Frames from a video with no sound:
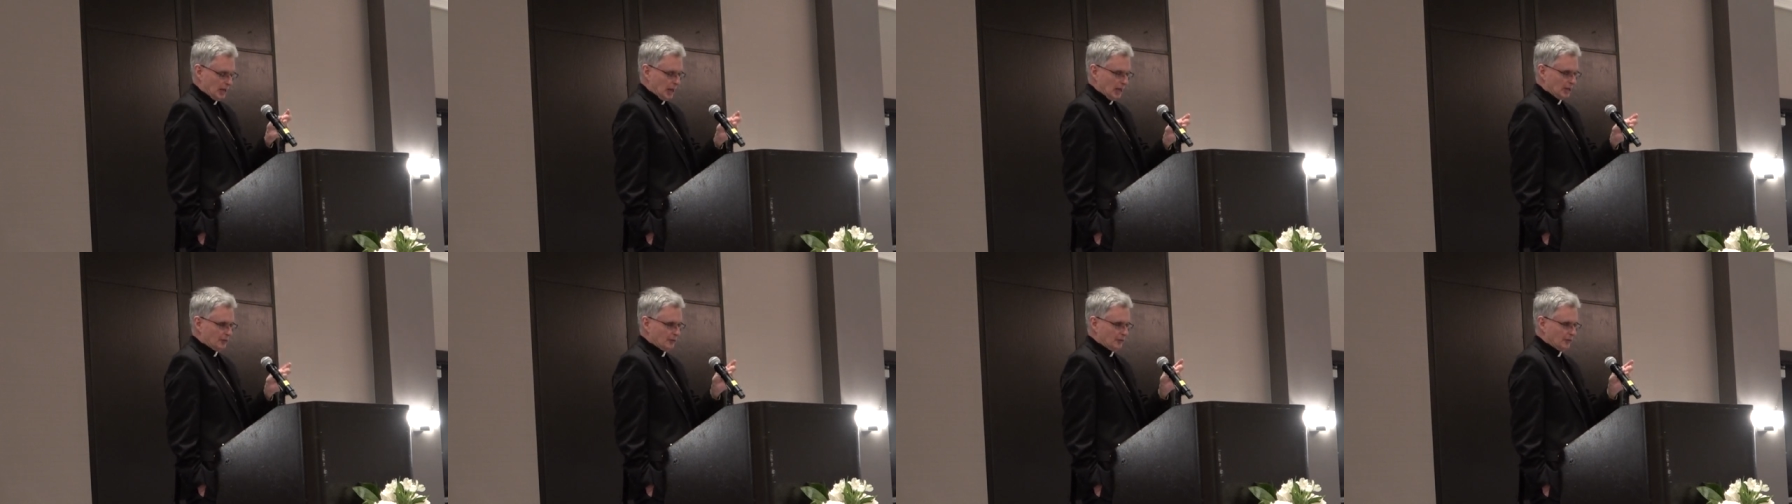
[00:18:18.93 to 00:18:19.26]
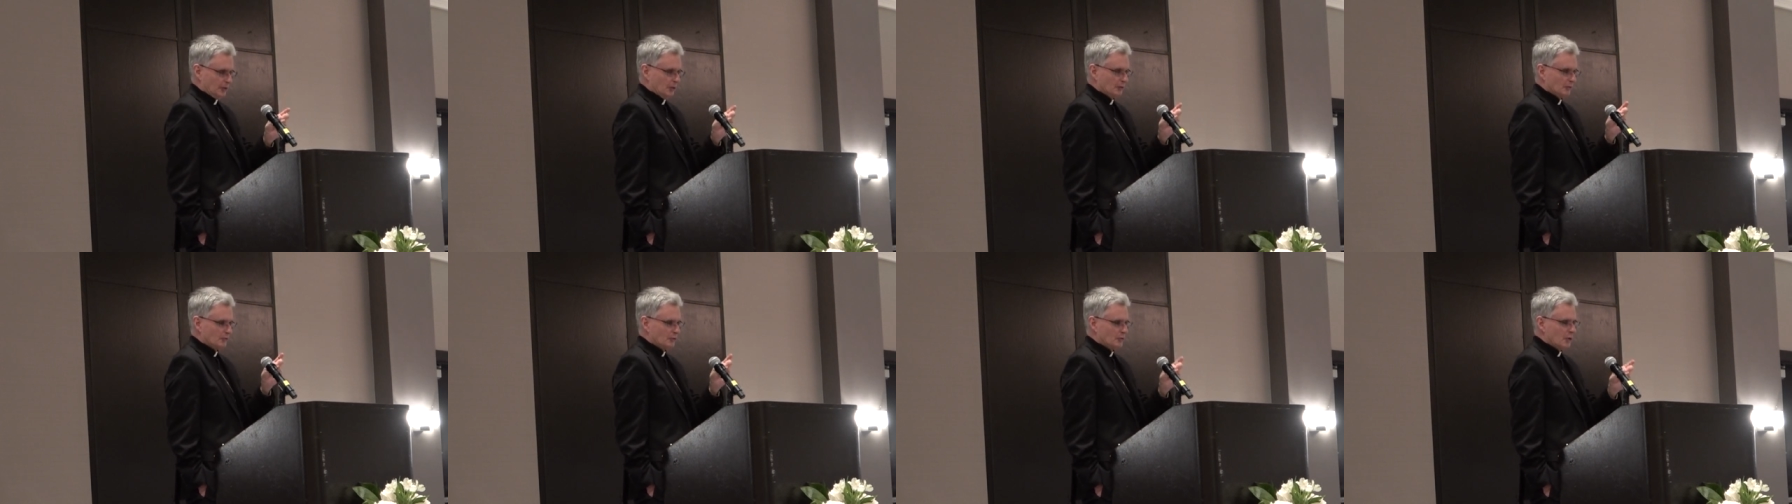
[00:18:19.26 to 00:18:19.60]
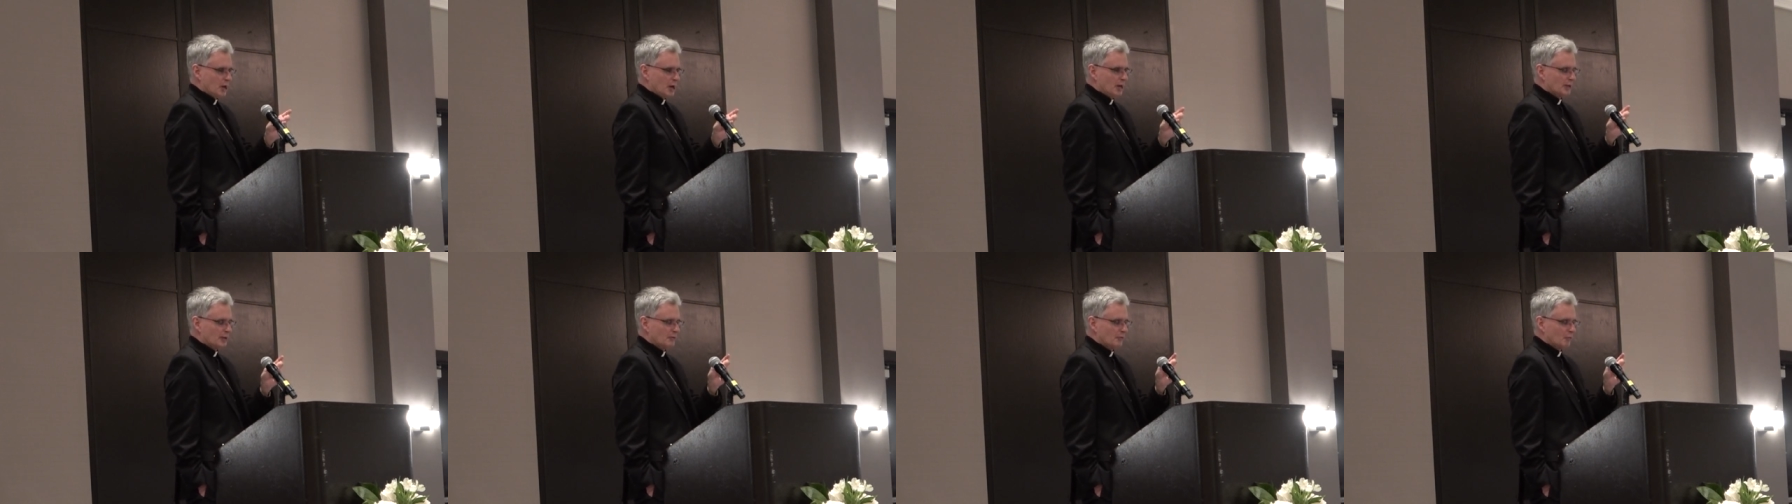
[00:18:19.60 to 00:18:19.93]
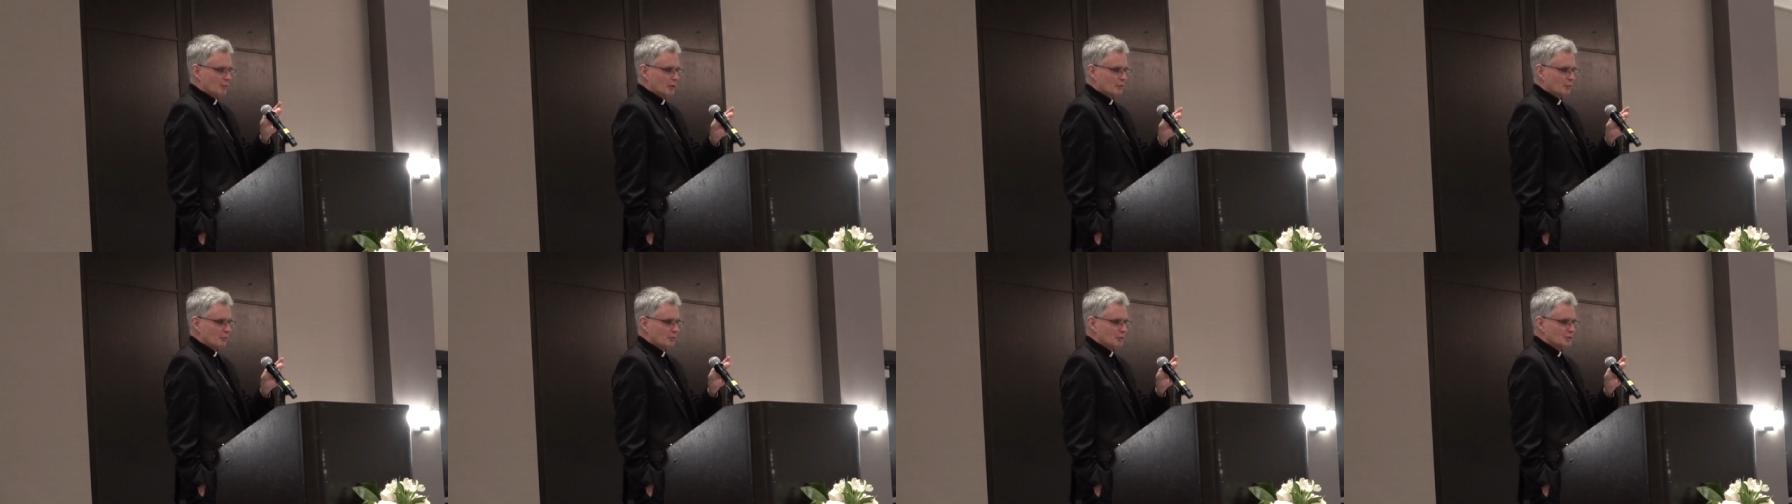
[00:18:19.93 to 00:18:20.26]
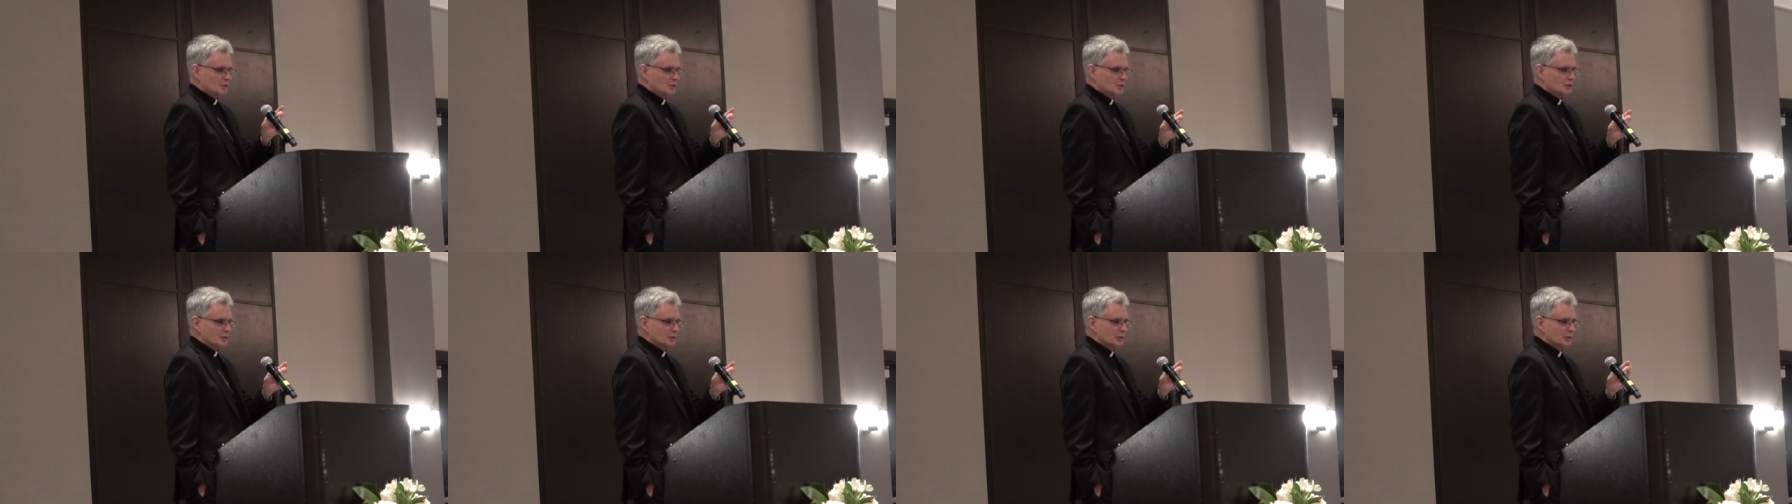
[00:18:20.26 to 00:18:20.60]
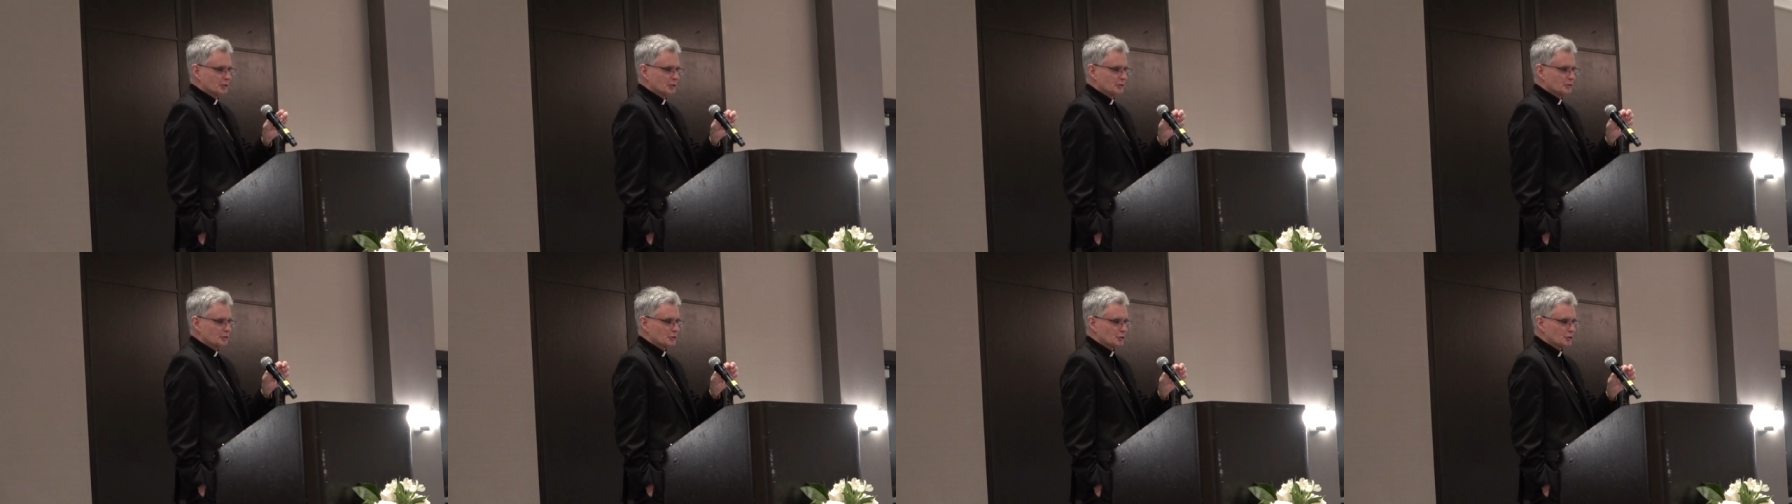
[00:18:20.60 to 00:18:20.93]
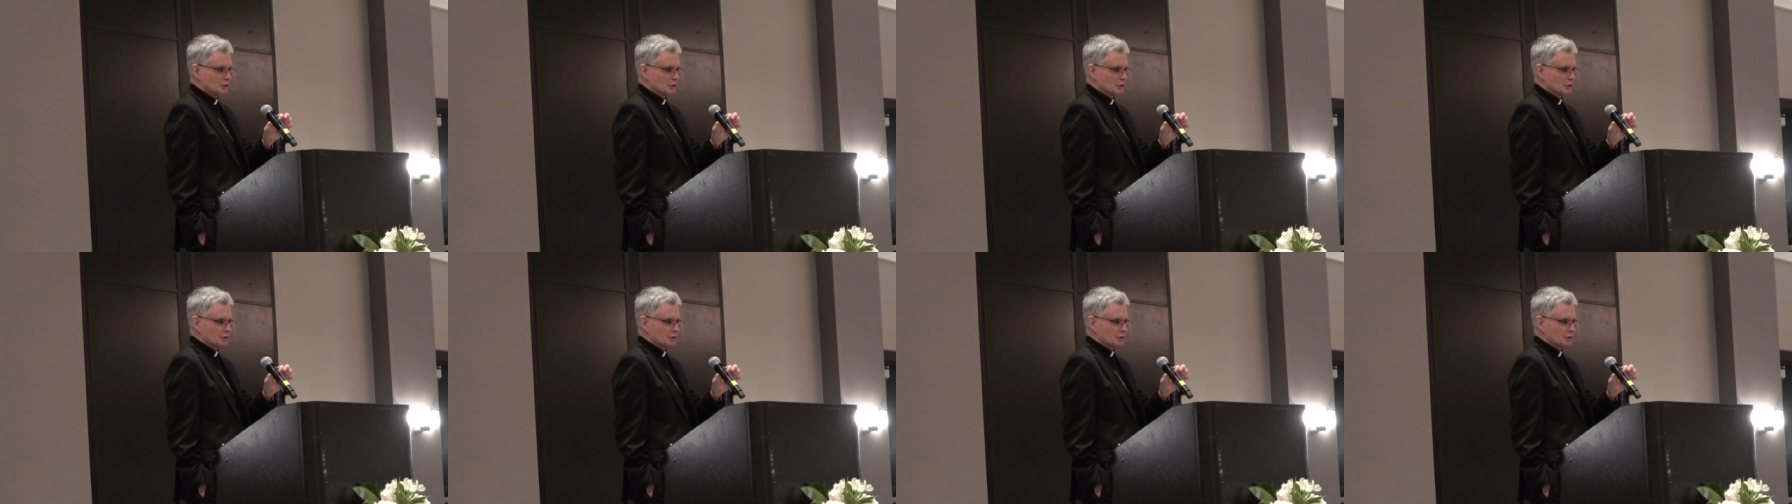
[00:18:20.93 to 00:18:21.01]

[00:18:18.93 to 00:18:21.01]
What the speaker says: I think a lot of what we see in the